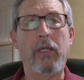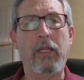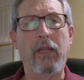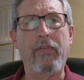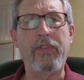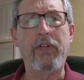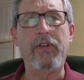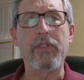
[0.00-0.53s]

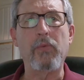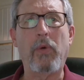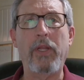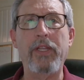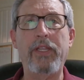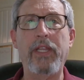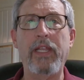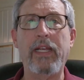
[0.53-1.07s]
If there's
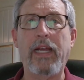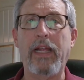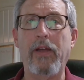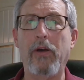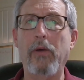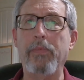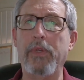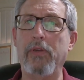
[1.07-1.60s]
one thing I
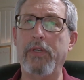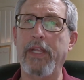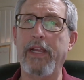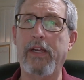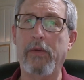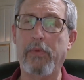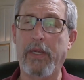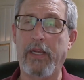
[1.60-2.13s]
hope you
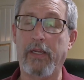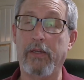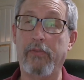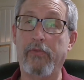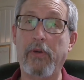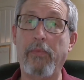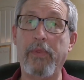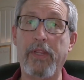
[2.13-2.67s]
take away
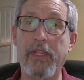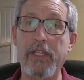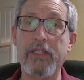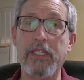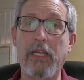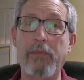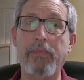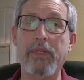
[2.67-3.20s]
from
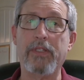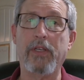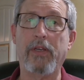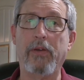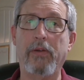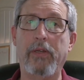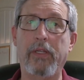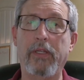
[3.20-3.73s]
this
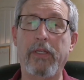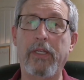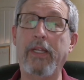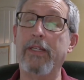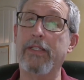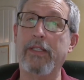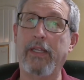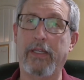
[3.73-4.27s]
episode,
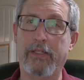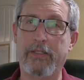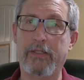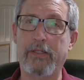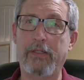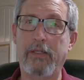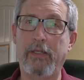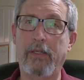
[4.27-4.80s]
it's
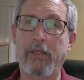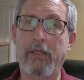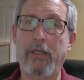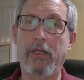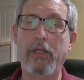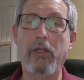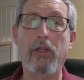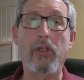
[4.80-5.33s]
this.
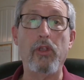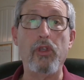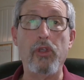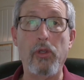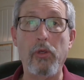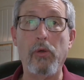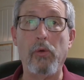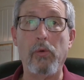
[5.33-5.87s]

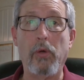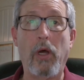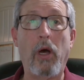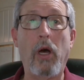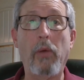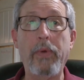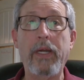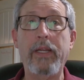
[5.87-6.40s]
You
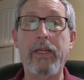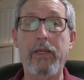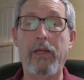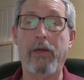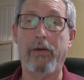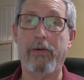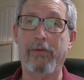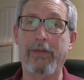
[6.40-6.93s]
already
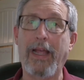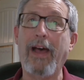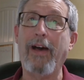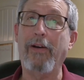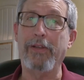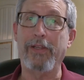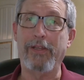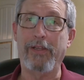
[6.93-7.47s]
know
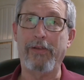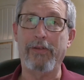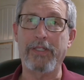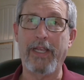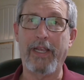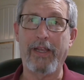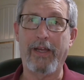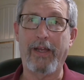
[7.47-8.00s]
how to
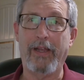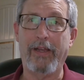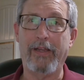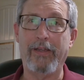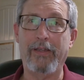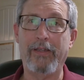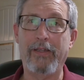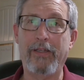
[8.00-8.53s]
use AI.
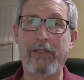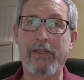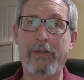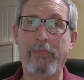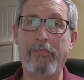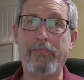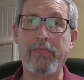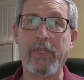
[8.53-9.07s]

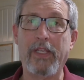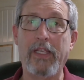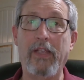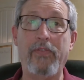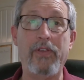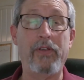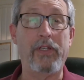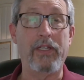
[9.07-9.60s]

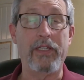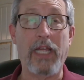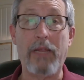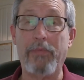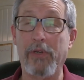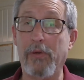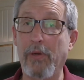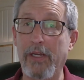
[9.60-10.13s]
If you can
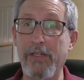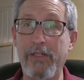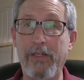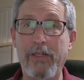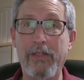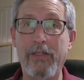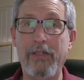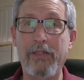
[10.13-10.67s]
type a
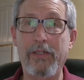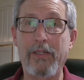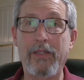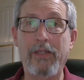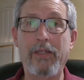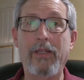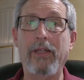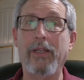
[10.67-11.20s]
question,
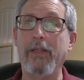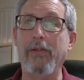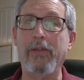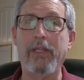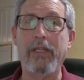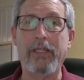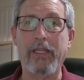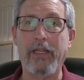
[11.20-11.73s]
you
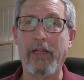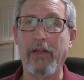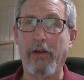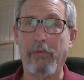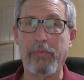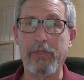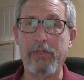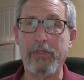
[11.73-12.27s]
can get
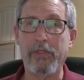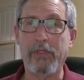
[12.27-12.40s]
help.